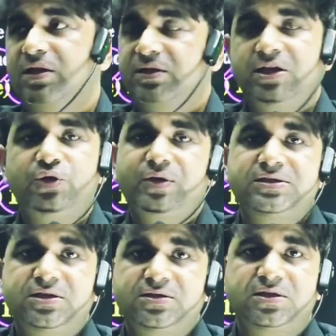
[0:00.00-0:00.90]
then you can
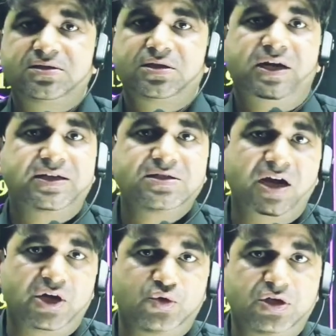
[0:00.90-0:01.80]
say that is the
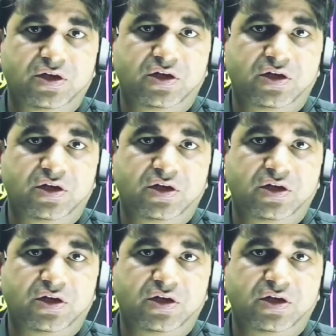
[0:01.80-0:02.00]
hydrogen.